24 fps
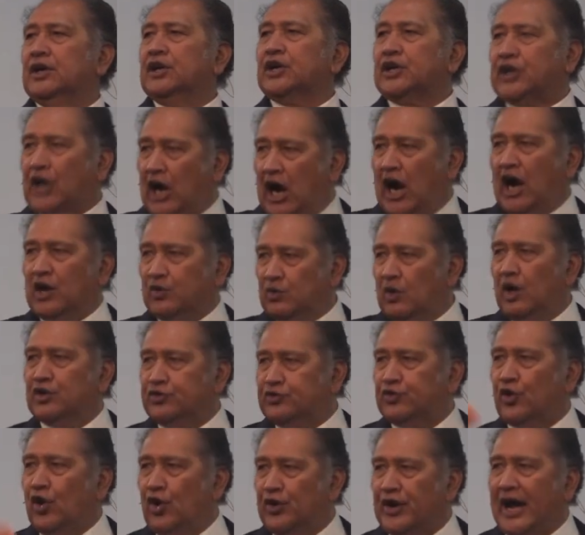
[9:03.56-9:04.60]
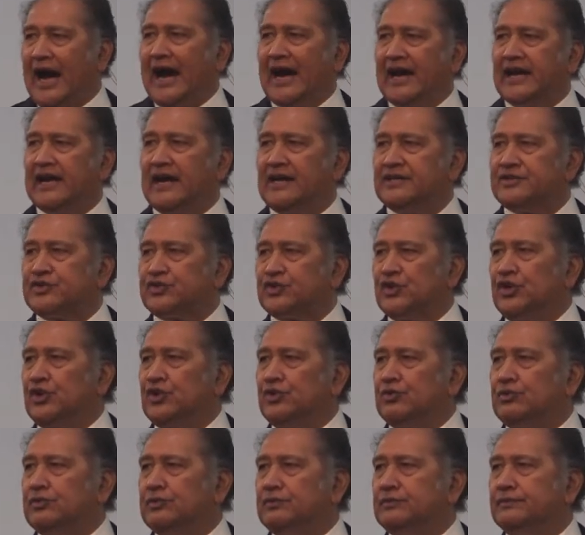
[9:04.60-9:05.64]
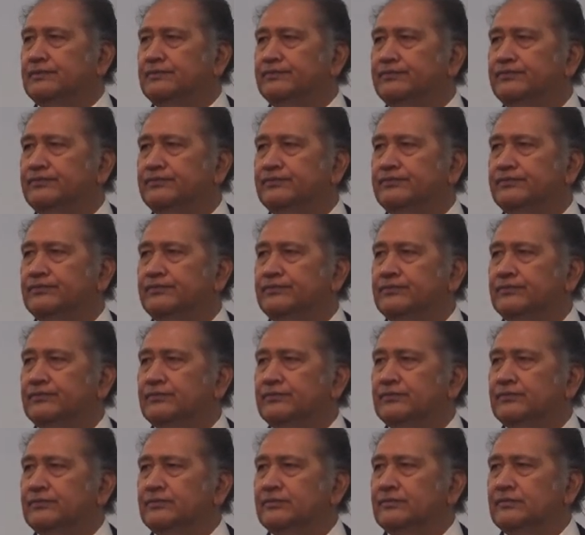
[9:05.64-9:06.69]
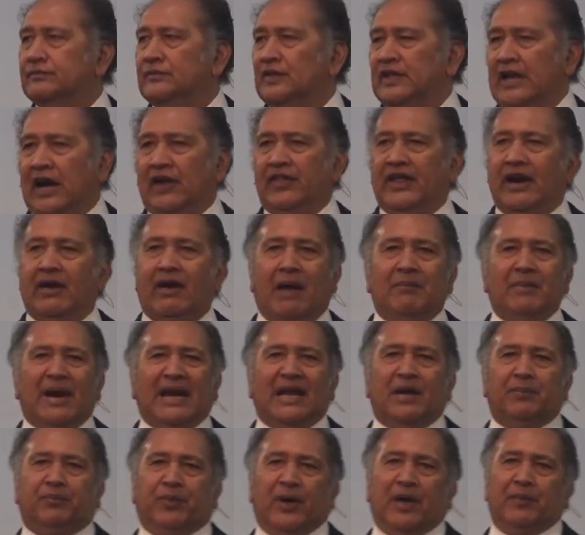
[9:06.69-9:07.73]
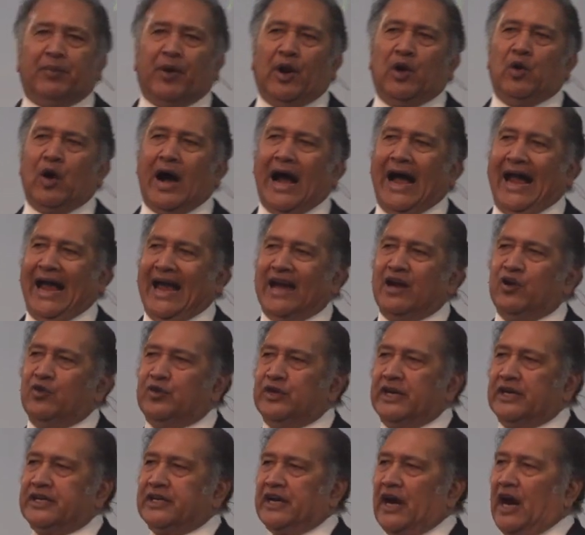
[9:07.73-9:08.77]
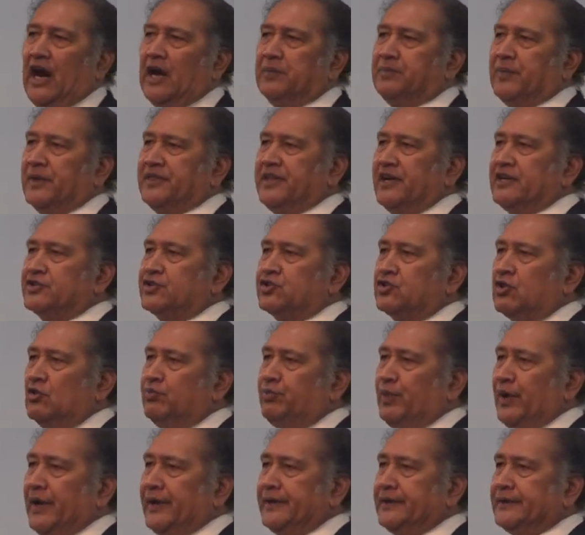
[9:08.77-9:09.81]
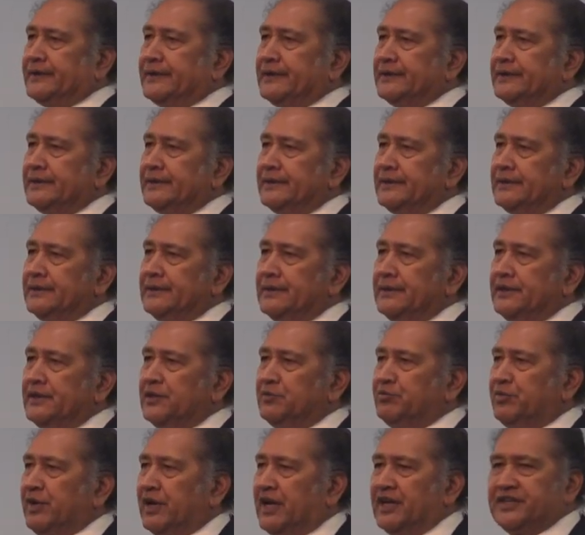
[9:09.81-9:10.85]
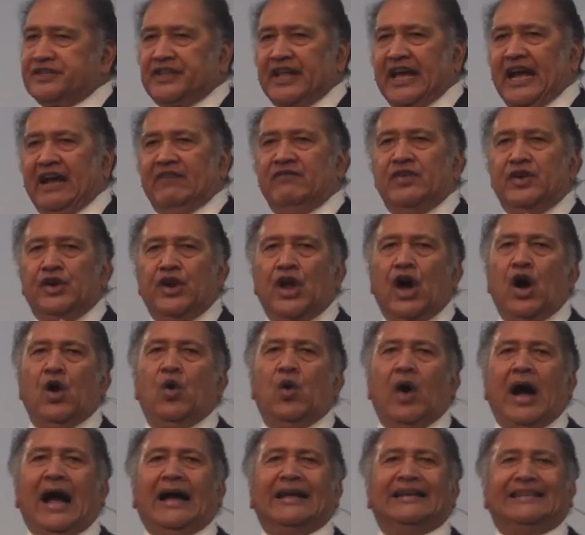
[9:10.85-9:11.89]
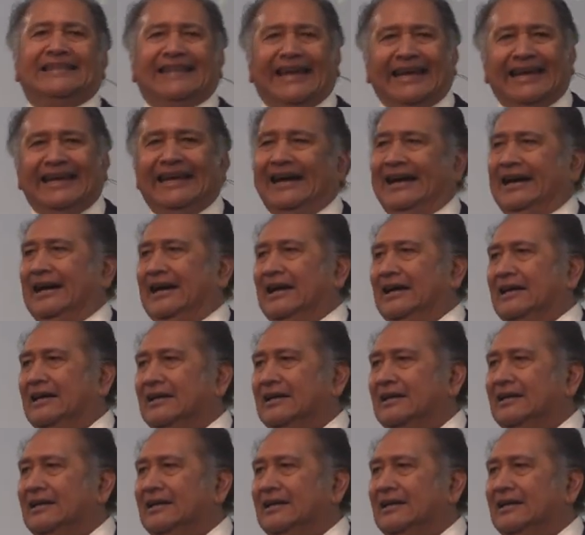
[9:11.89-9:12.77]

God will draw nigh unto you. Now there are many people who are angry at God, but they're stupid because they have no idea